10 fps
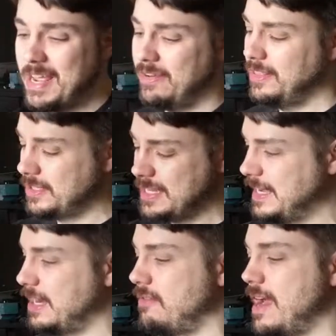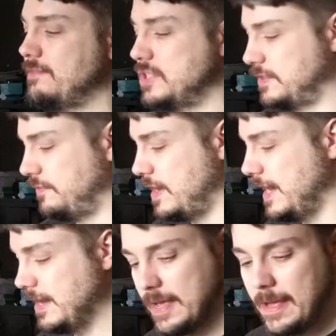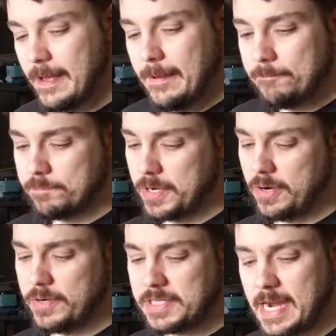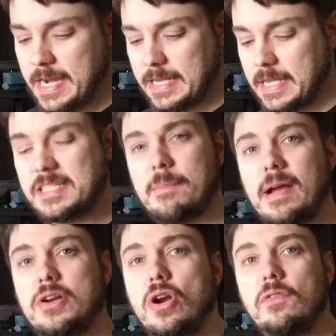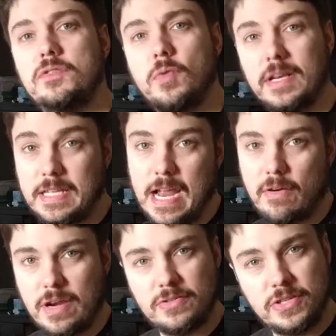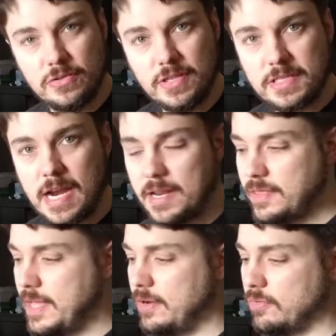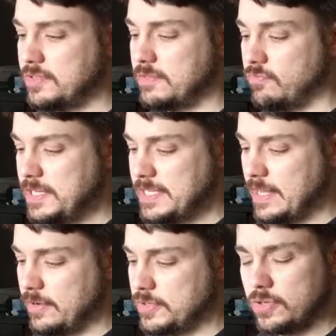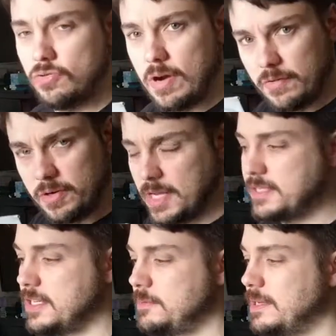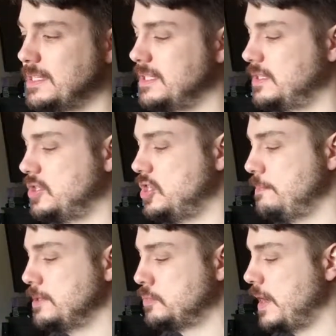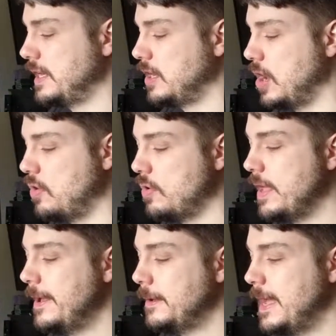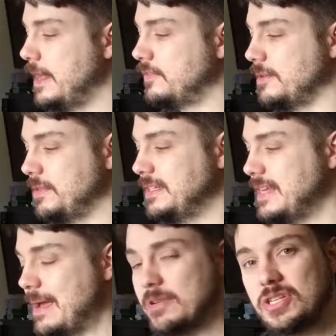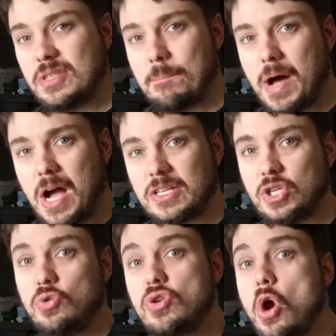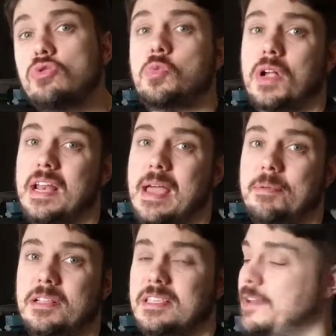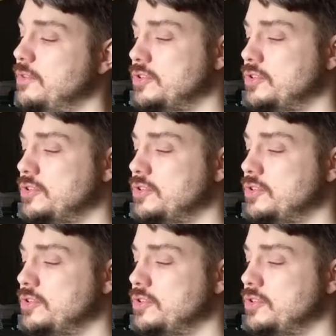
Now, it looks like it arrived just fine, but it always kind of gets on my nerves when carriers do this kind of thing, or resellers, or whoever does this, because it's the cheapest way to go. And if something damages the box, who knows what can happen inside?